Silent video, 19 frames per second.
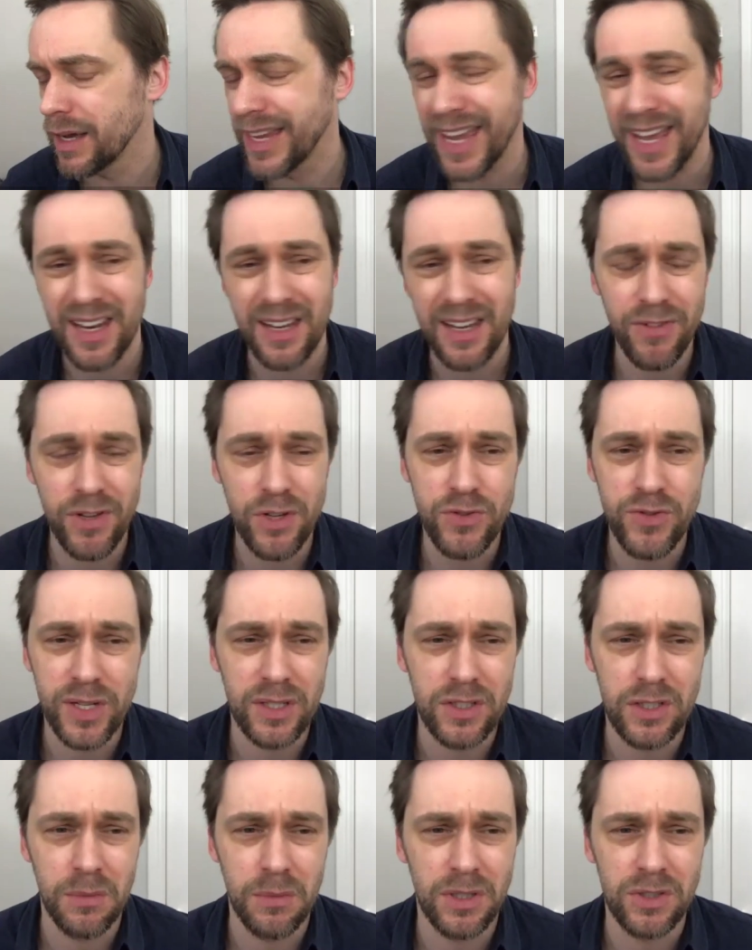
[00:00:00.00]
if you drink
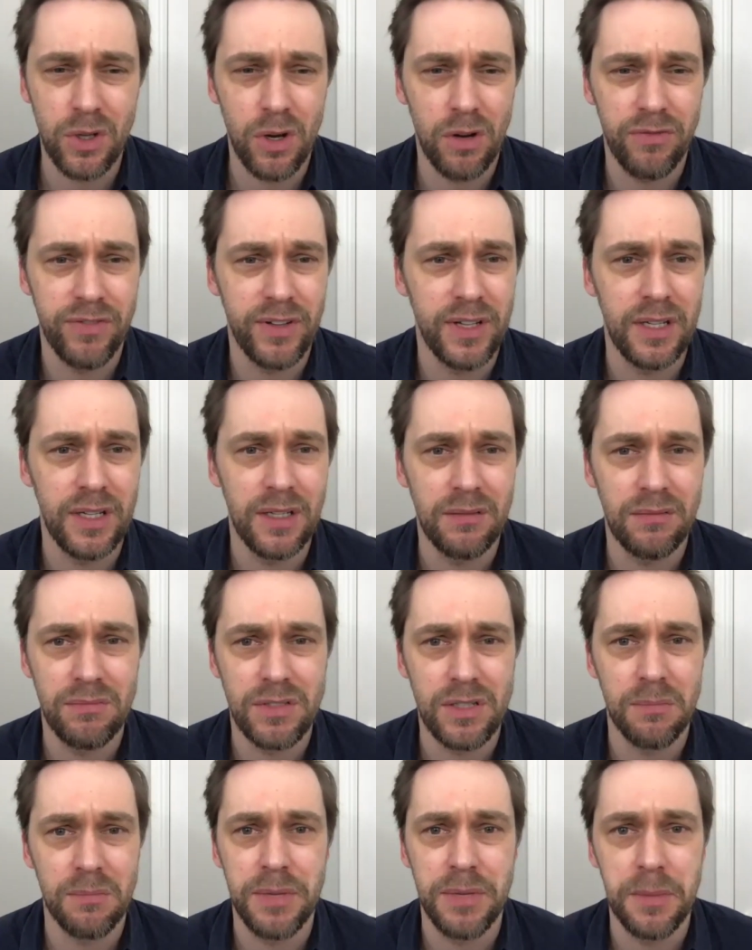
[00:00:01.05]
too much coffee,
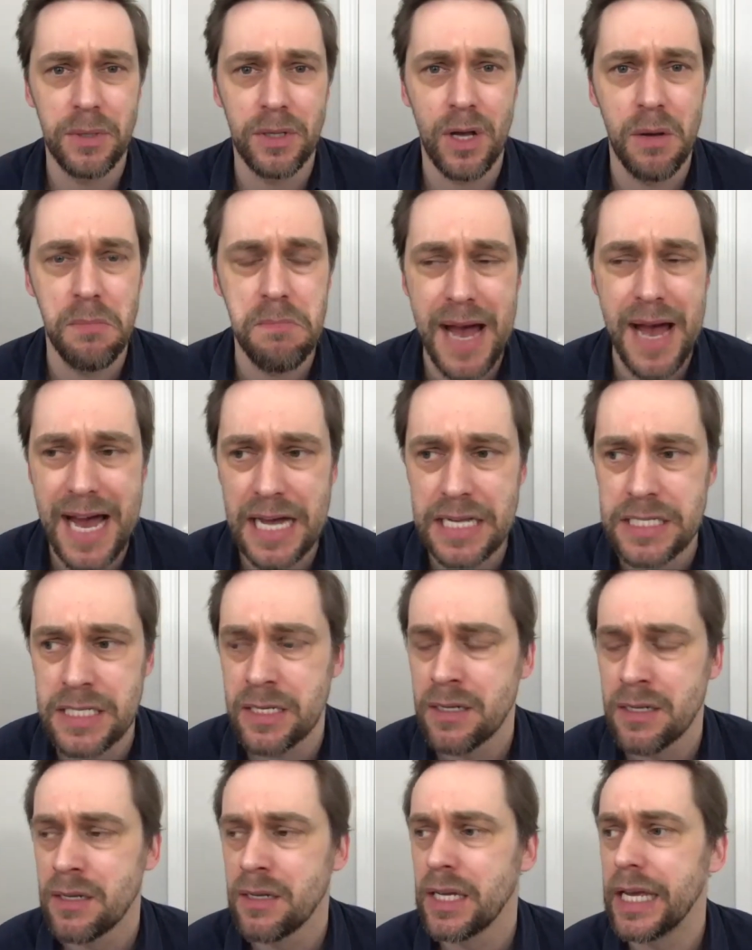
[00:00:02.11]
some people go mad.
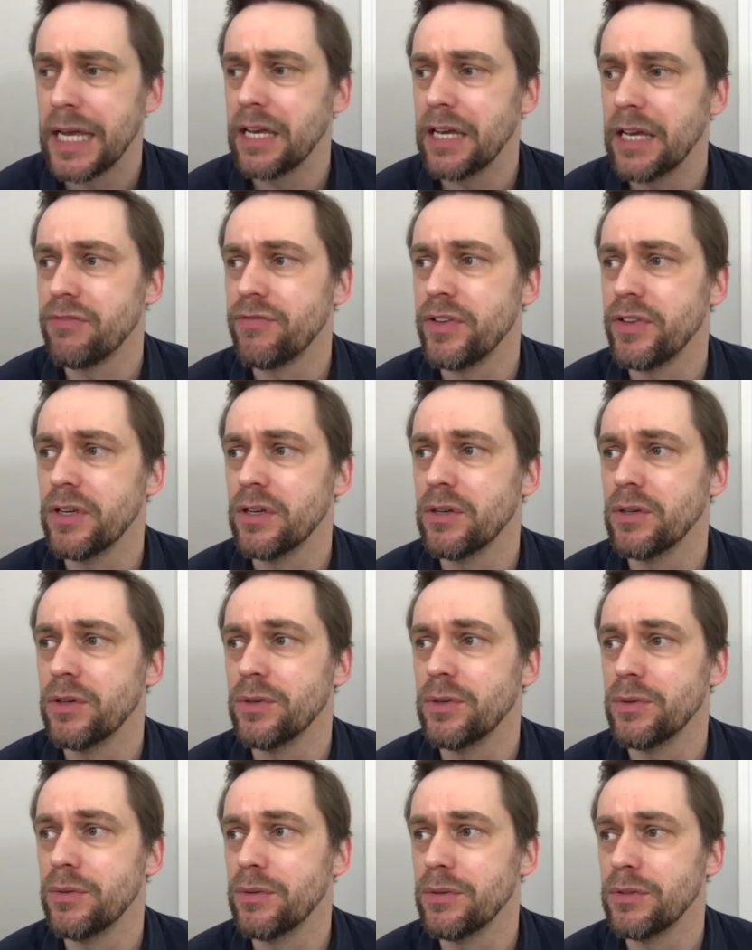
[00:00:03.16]
If
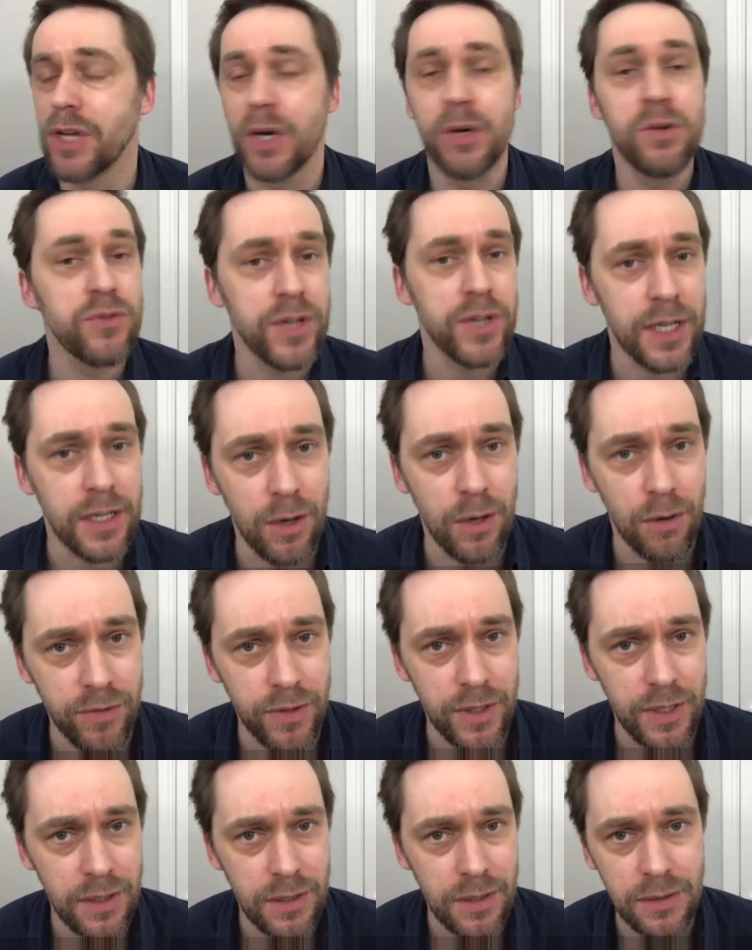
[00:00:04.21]
you don't drink
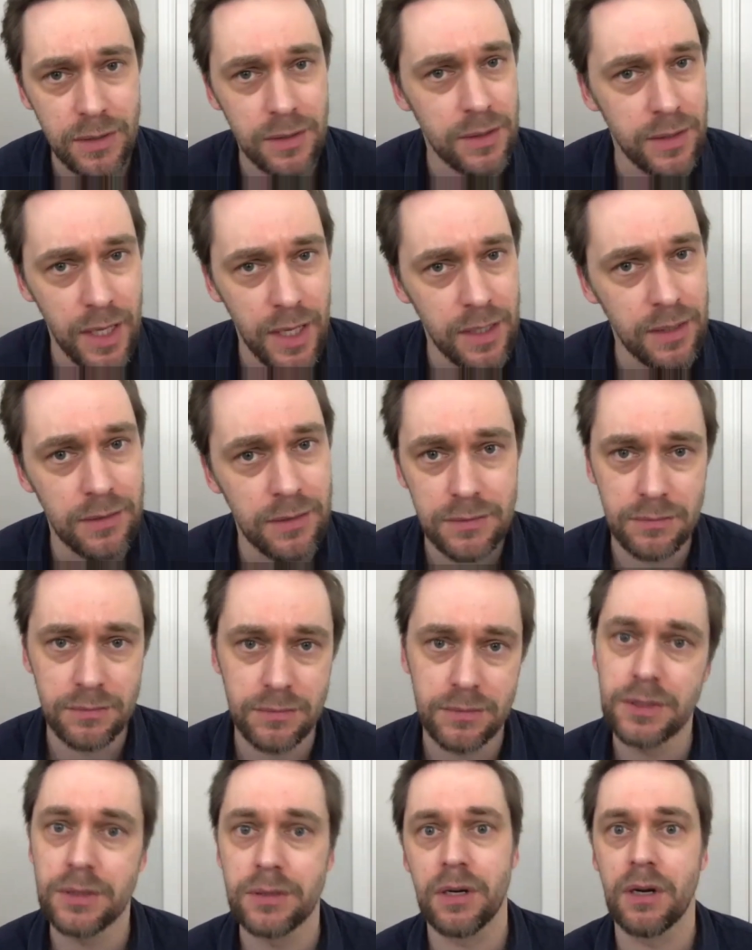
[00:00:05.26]
coffee, then
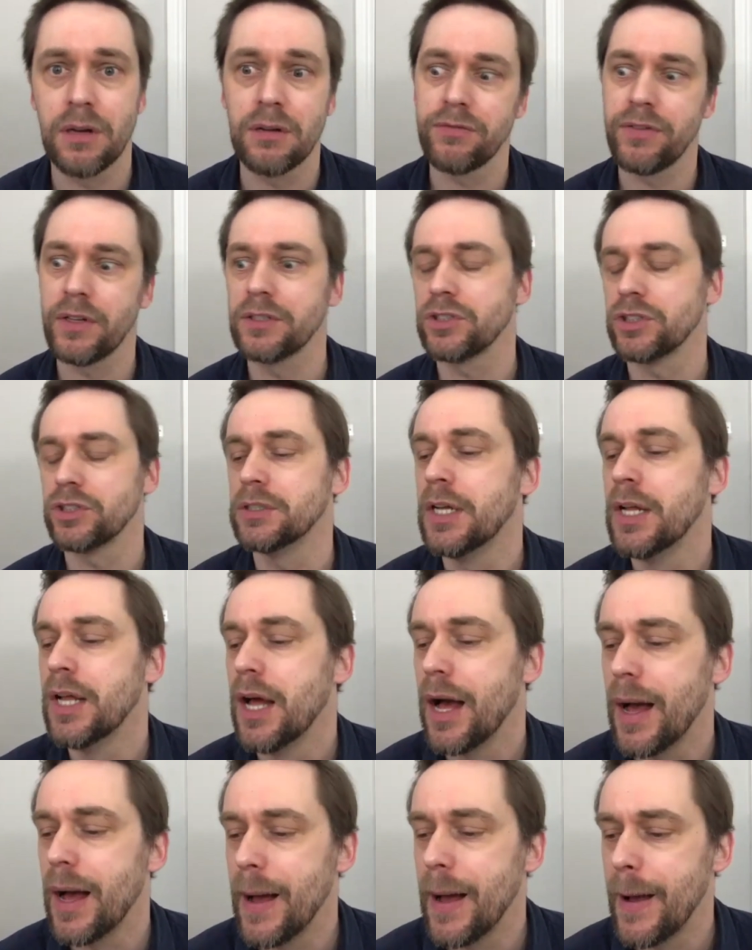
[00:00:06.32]
you can't function.
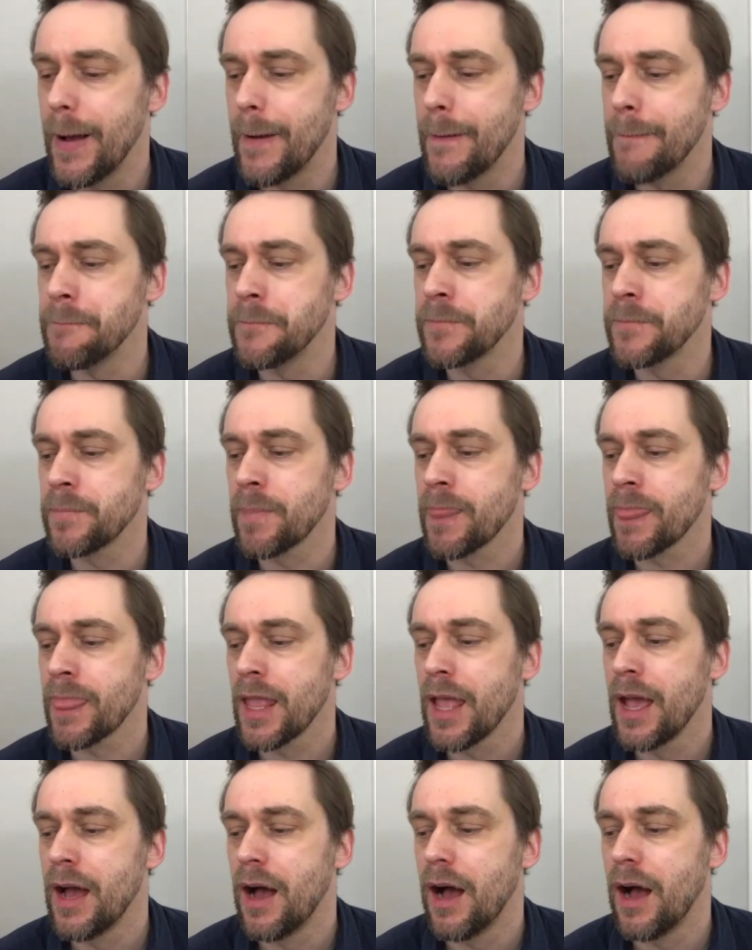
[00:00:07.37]
I
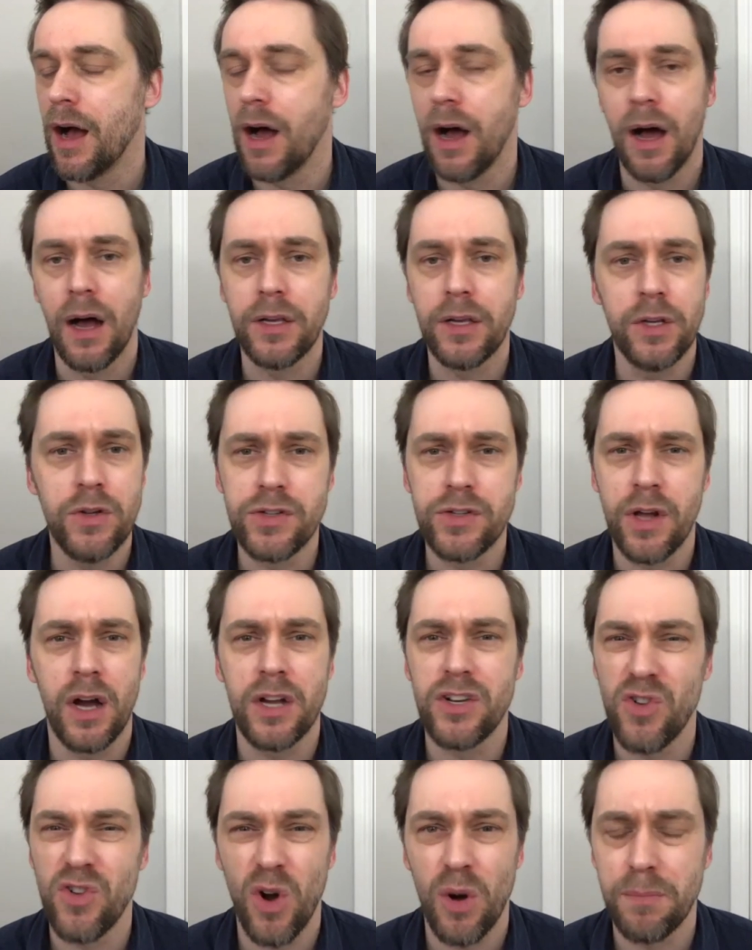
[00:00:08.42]
use eye
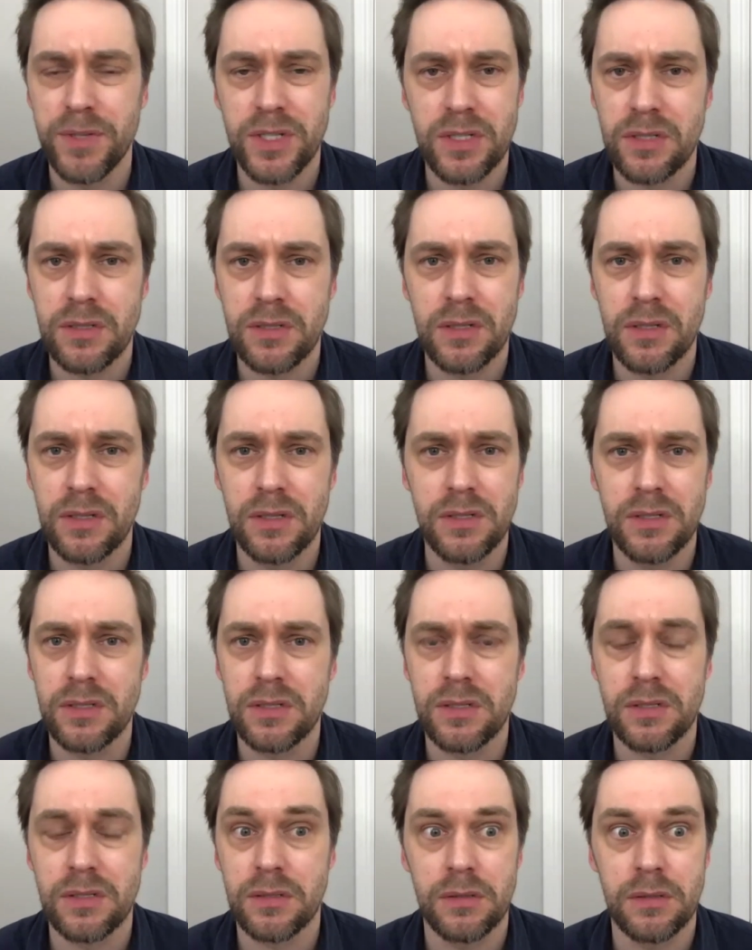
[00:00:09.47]
drops because